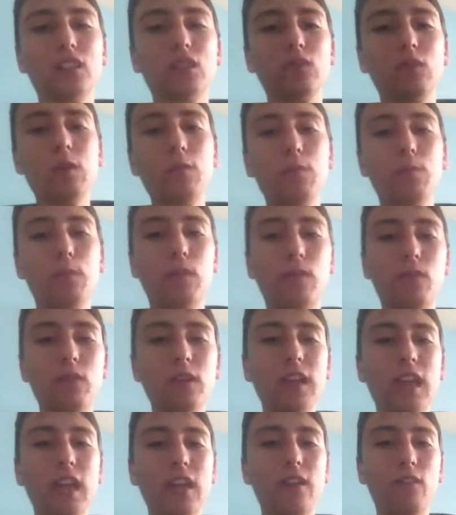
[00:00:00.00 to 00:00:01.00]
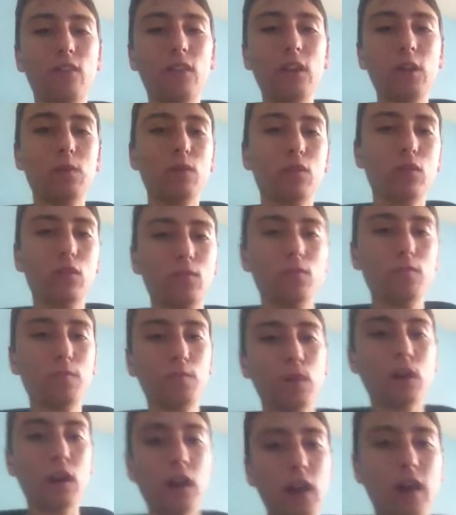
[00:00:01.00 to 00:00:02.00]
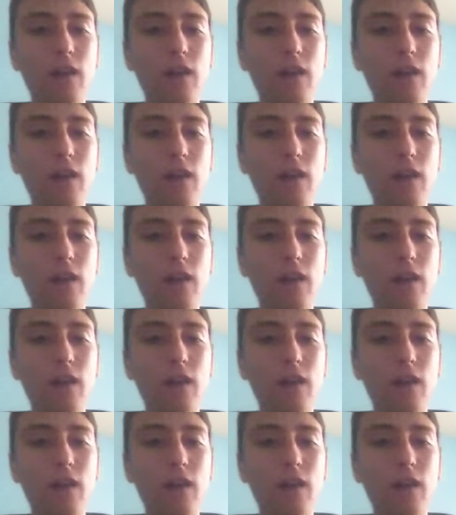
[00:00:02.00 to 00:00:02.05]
because we put